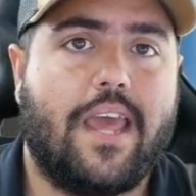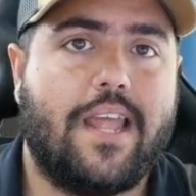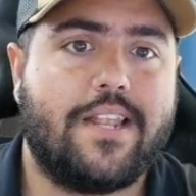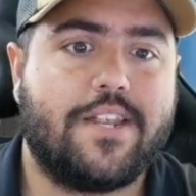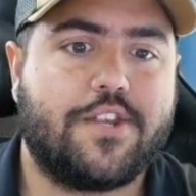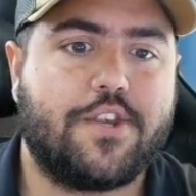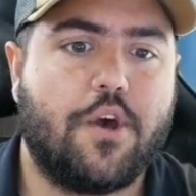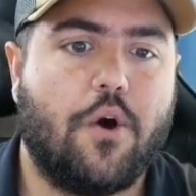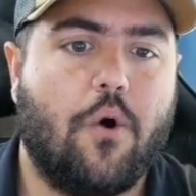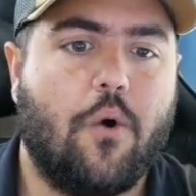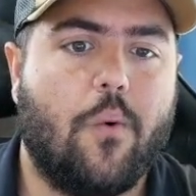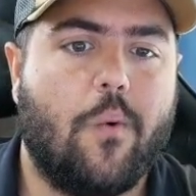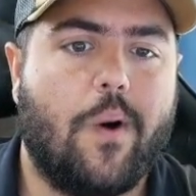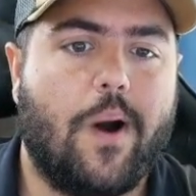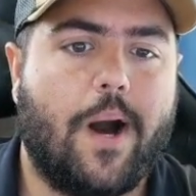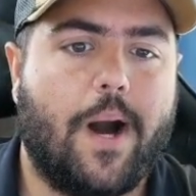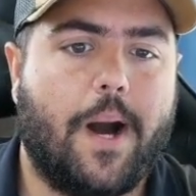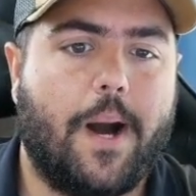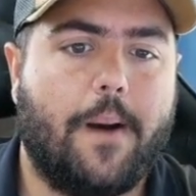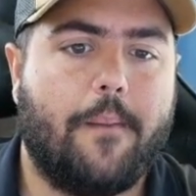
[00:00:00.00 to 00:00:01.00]
And so
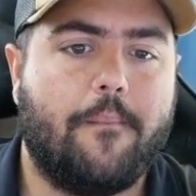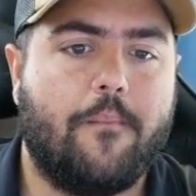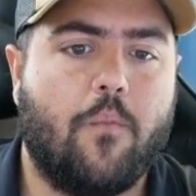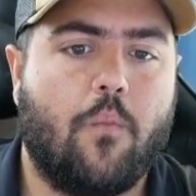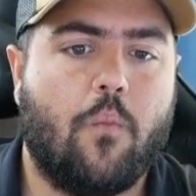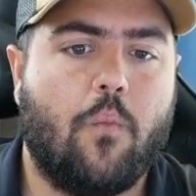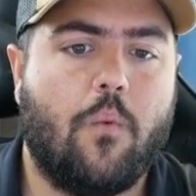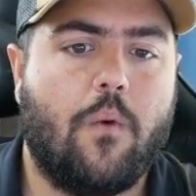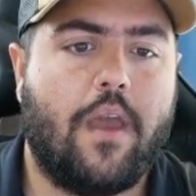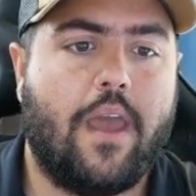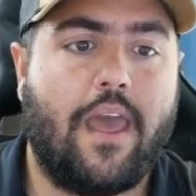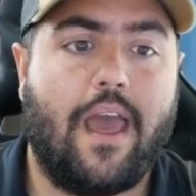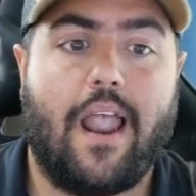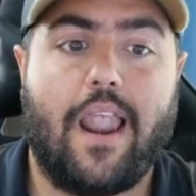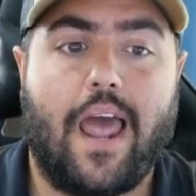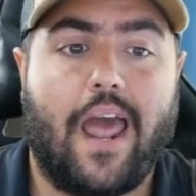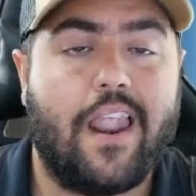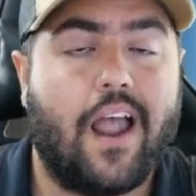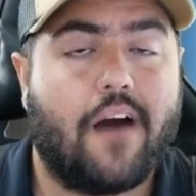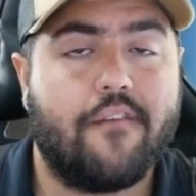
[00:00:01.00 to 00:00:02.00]

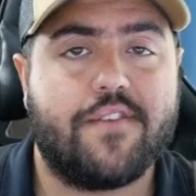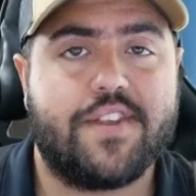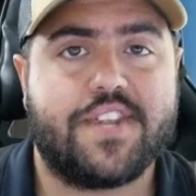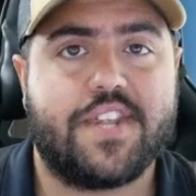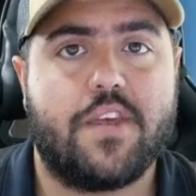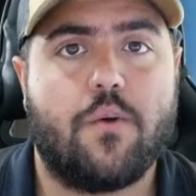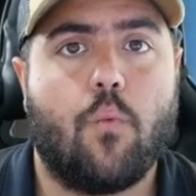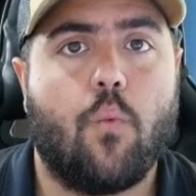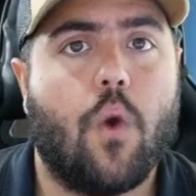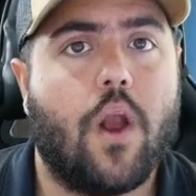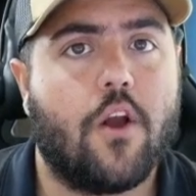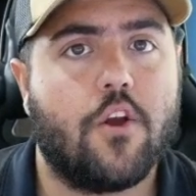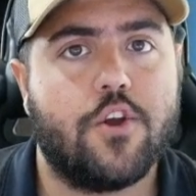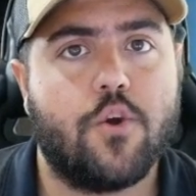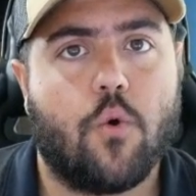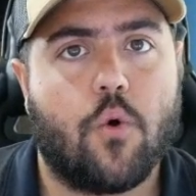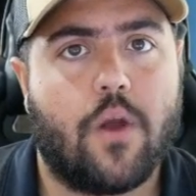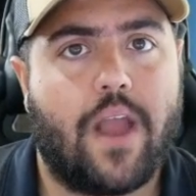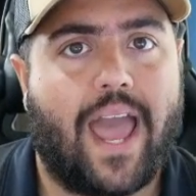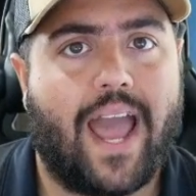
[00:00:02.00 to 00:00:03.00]
and obviously where
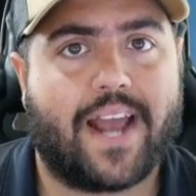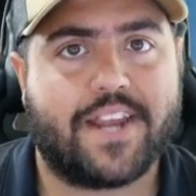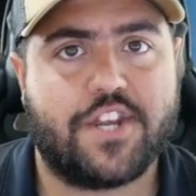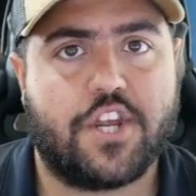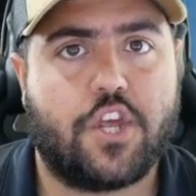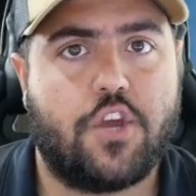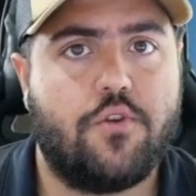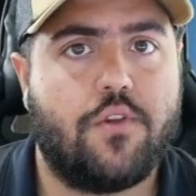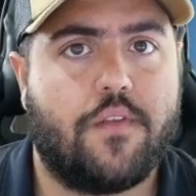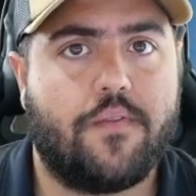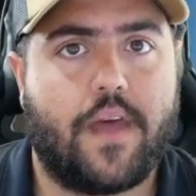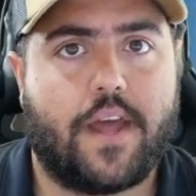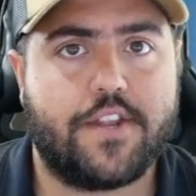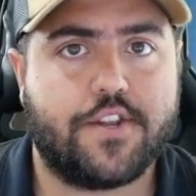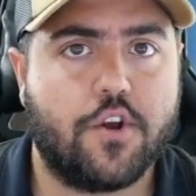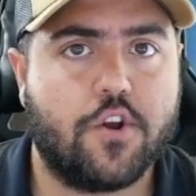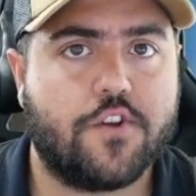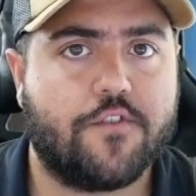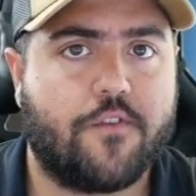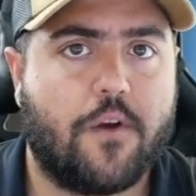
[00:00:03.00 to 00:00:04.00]
you're executing that
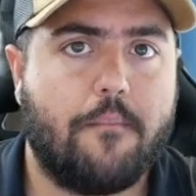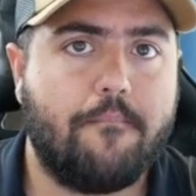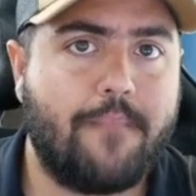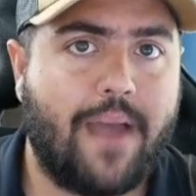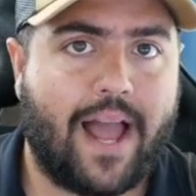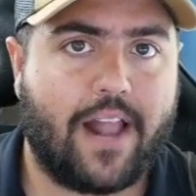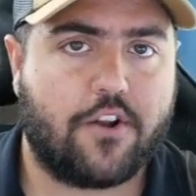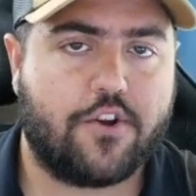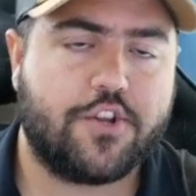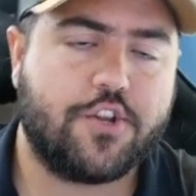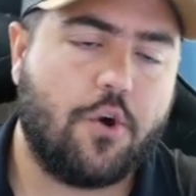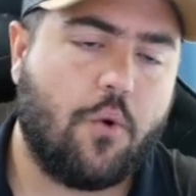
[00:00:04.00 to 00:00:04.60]
search from matters.